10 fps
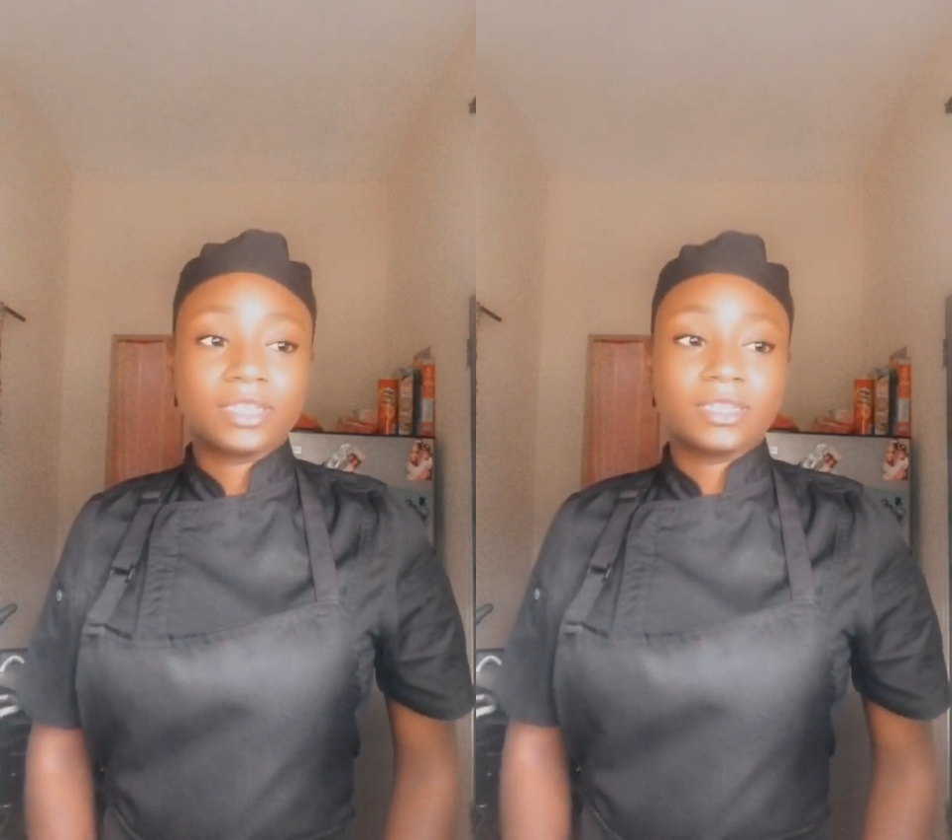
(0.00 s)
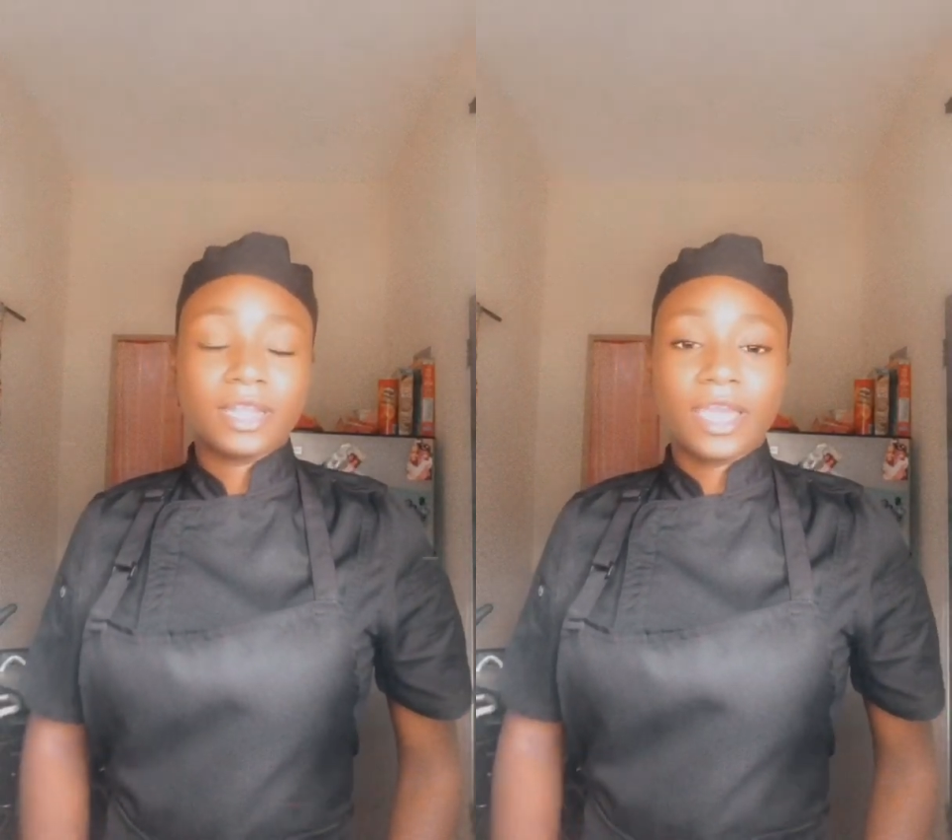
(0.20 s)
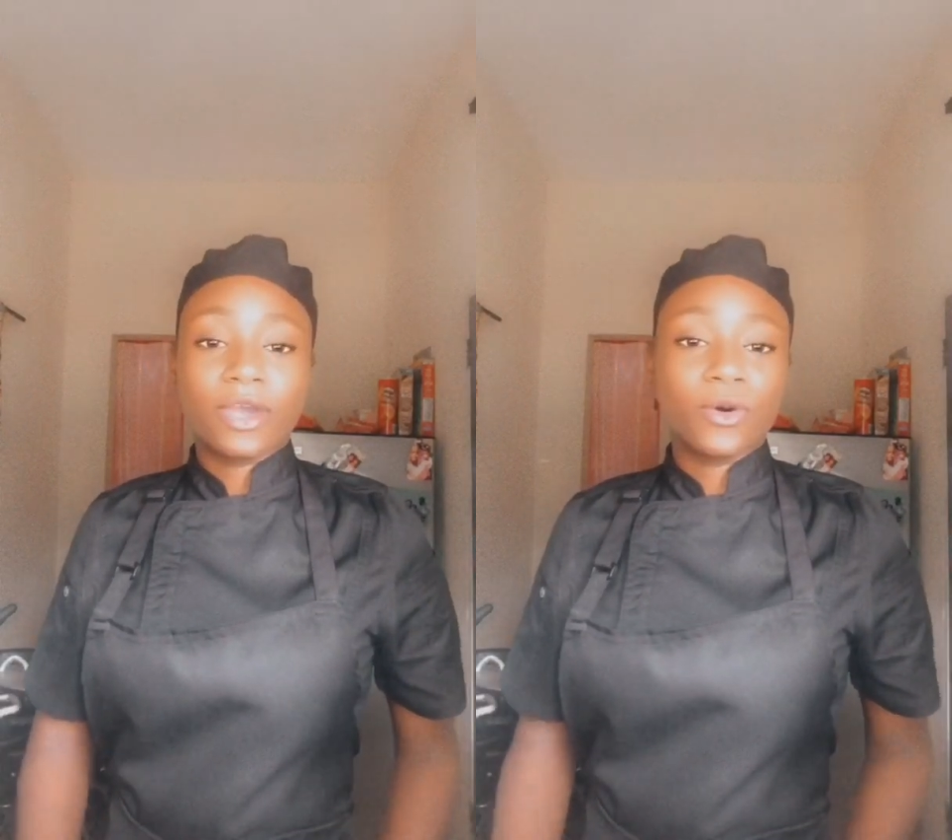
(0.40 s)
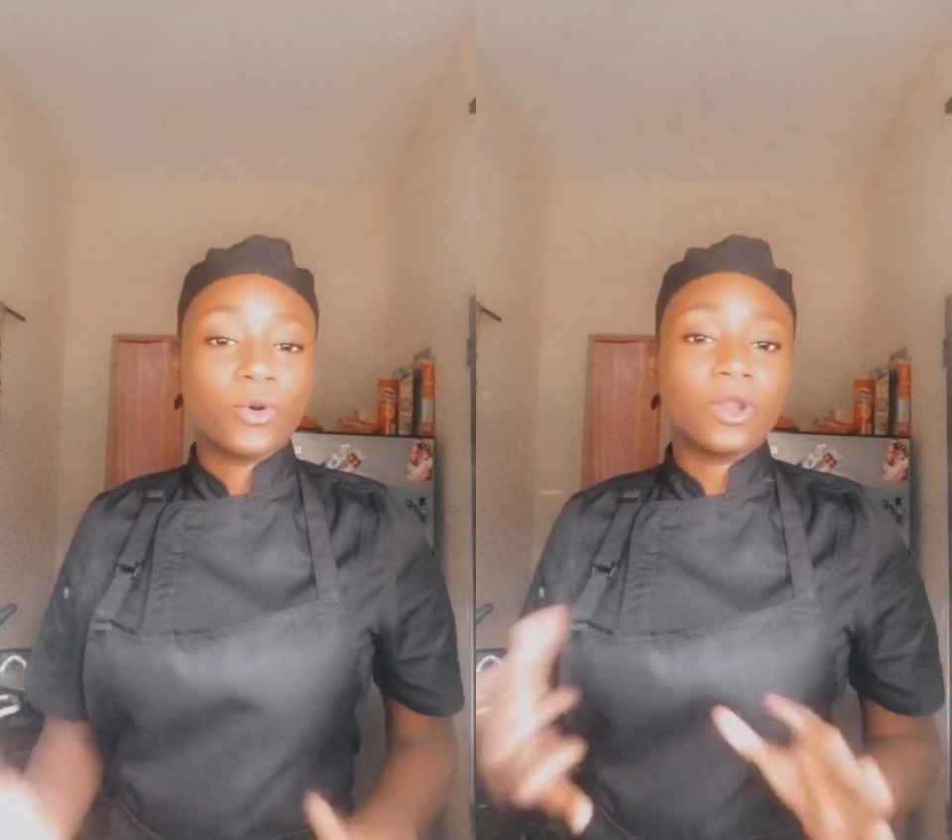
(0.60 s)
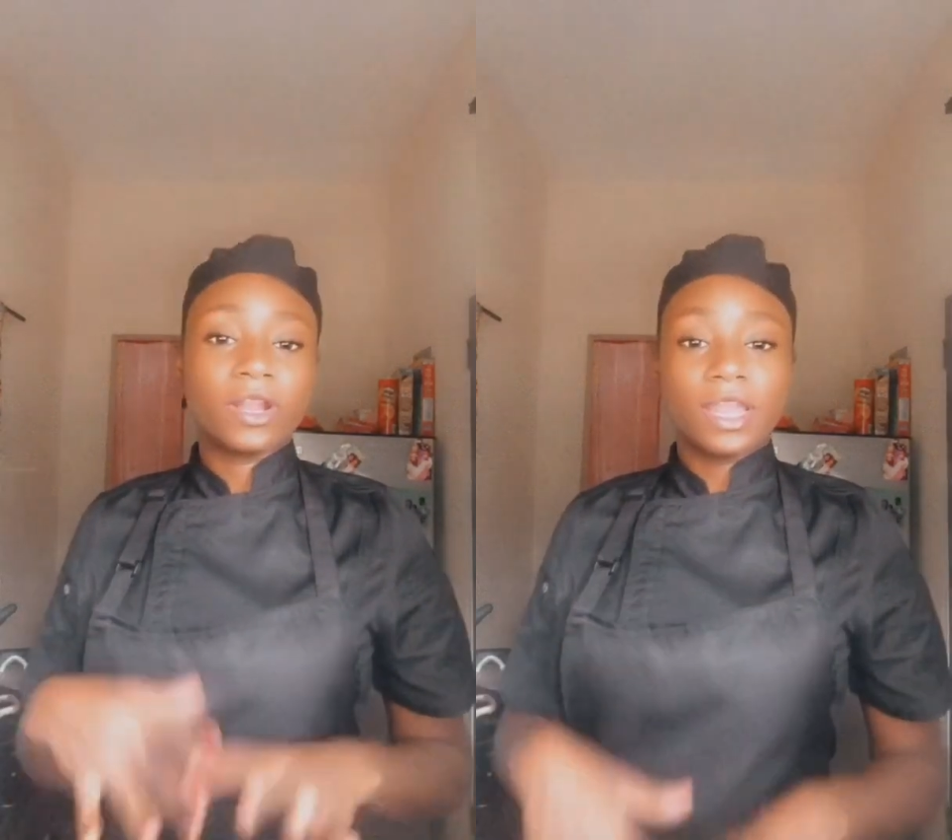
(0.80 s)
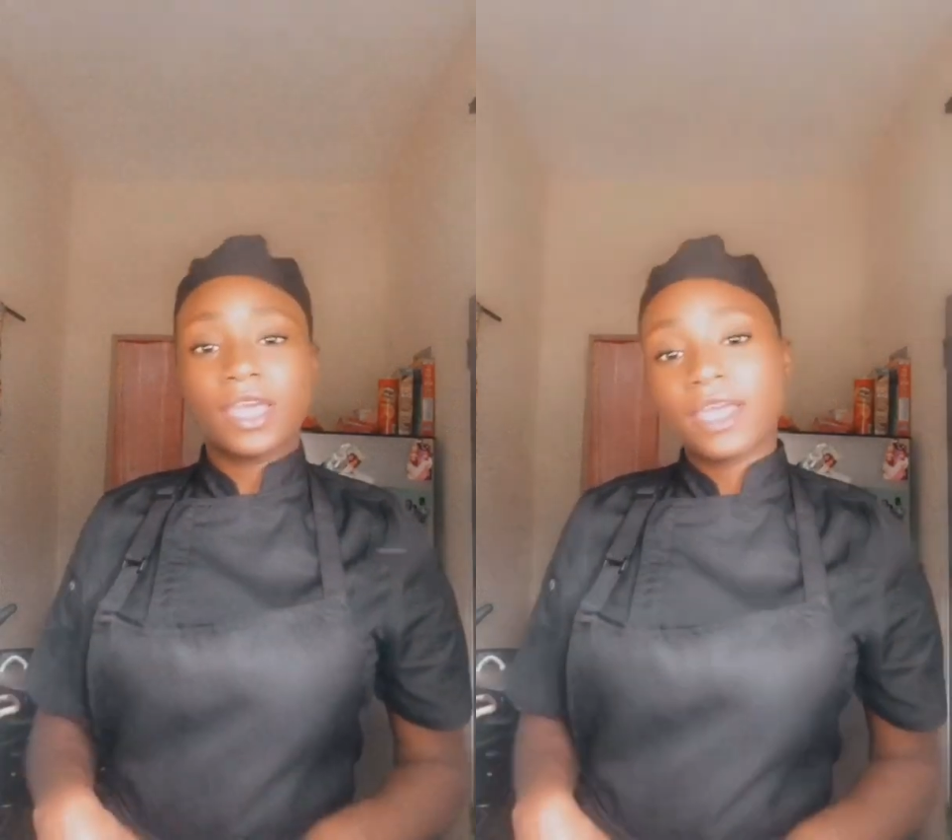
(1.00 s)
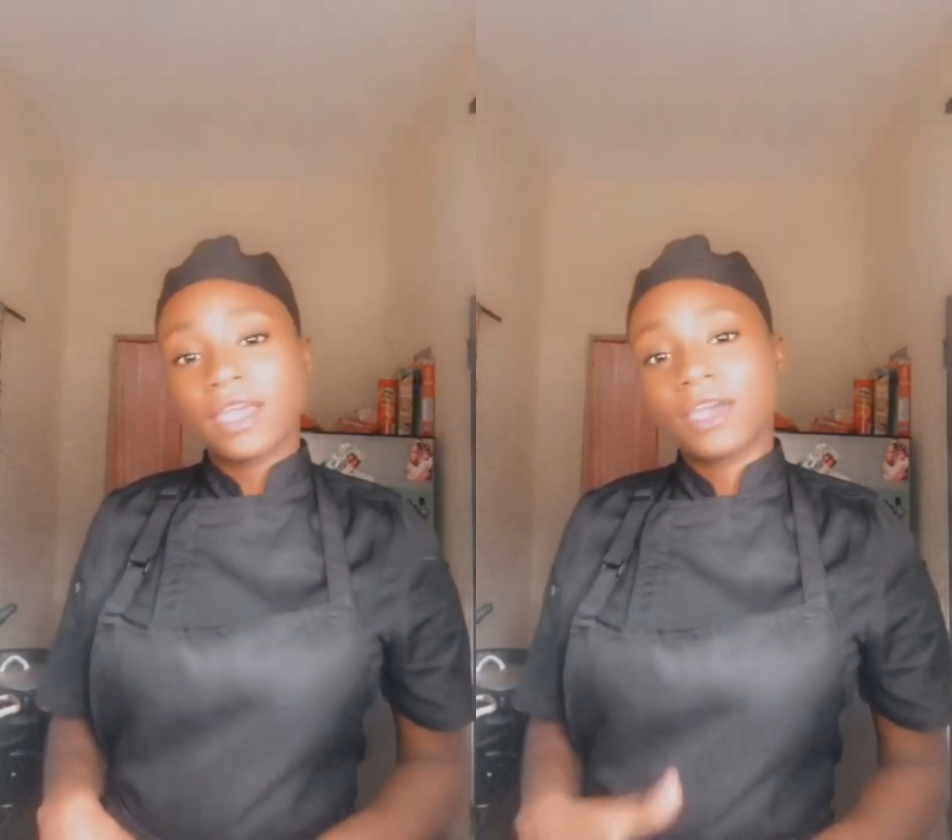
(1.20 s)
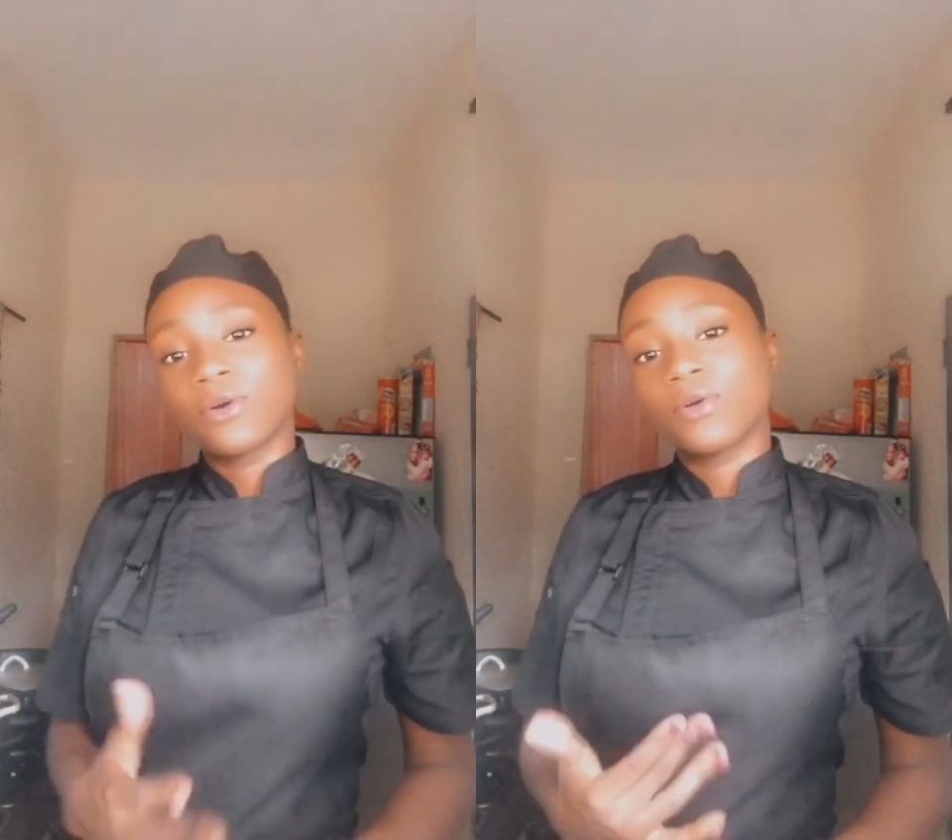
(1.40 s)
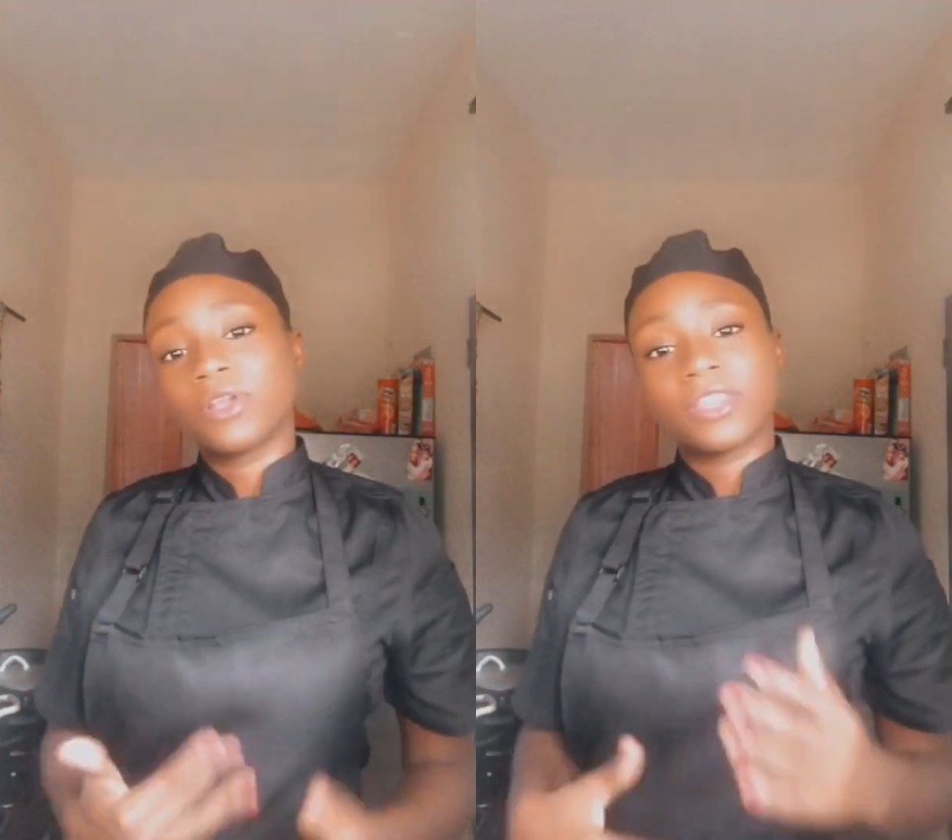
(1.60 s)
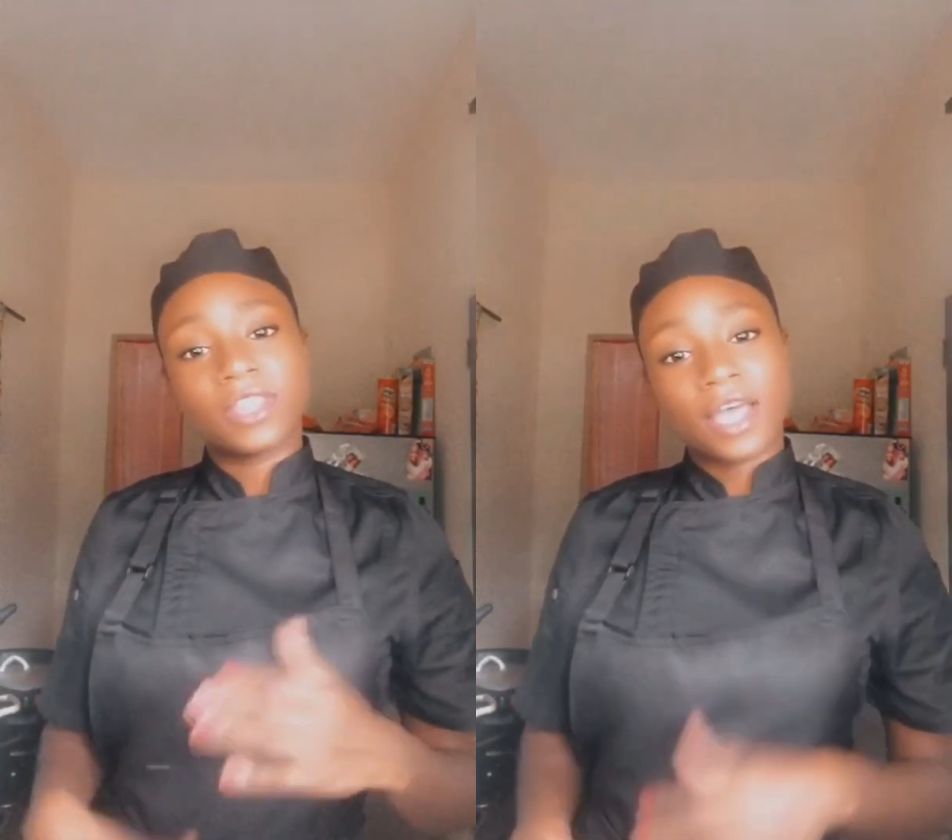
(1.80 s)
like a whole her leg, a whole her
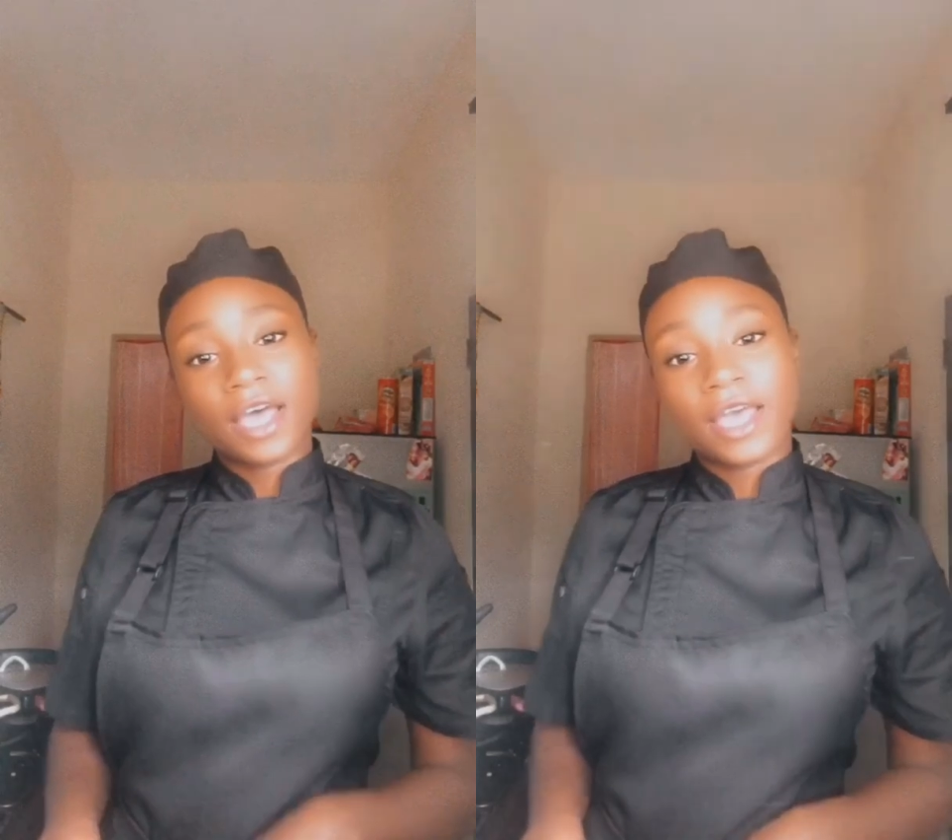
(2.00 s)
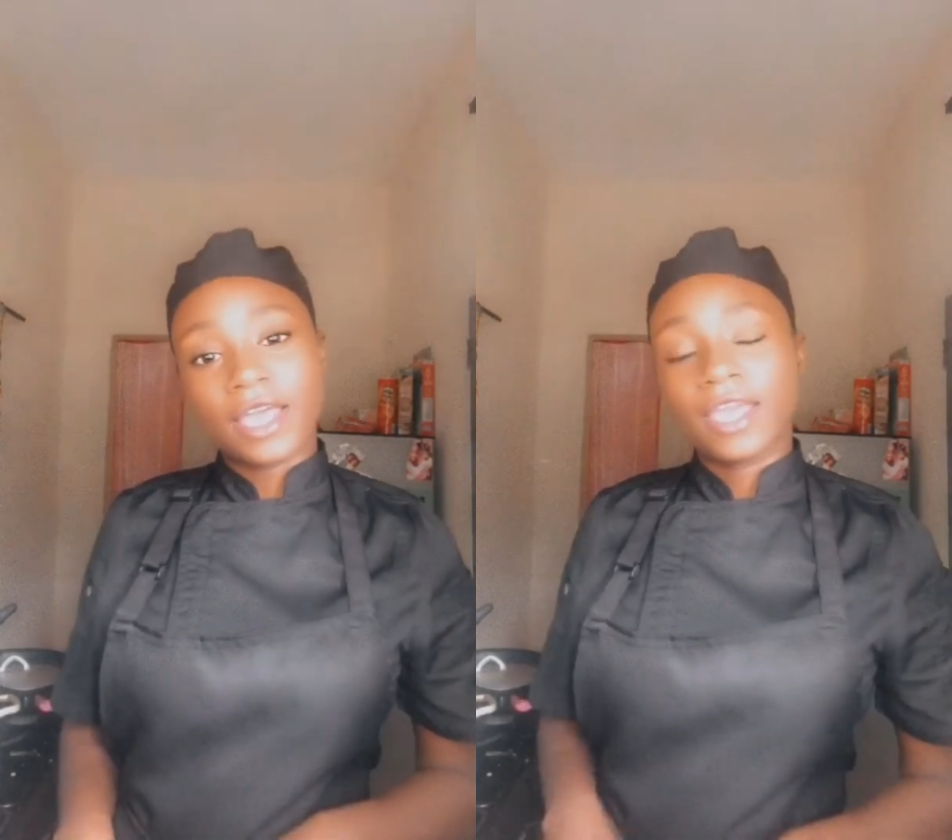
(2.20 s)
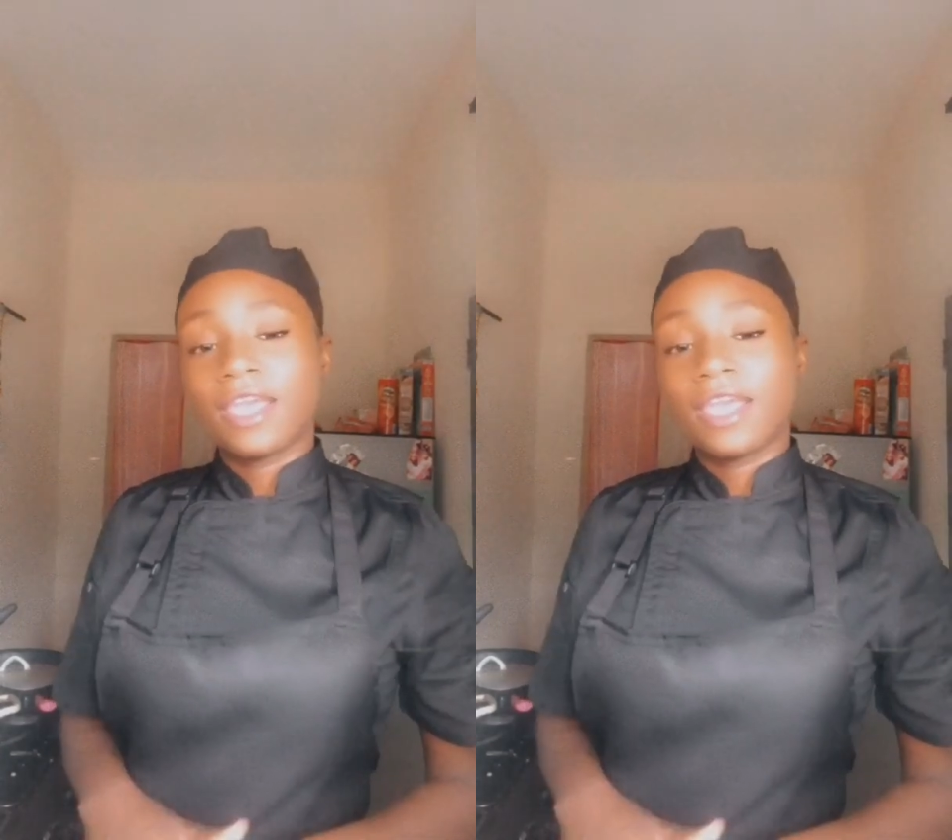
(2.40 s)
thigh,